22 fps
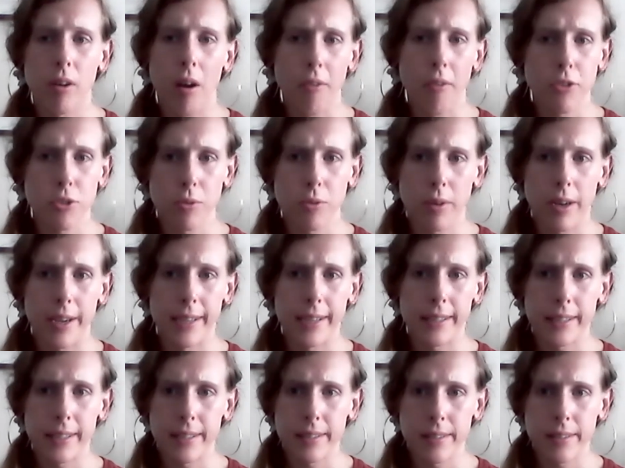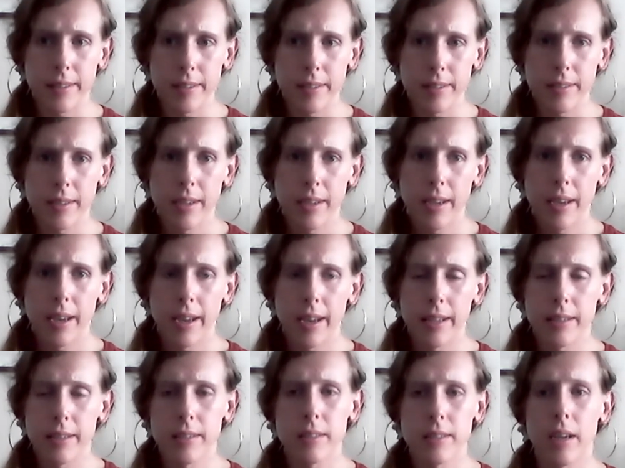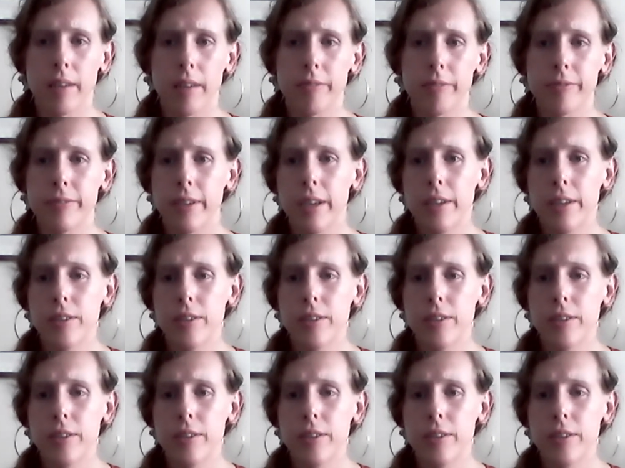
offshore islands and stuff.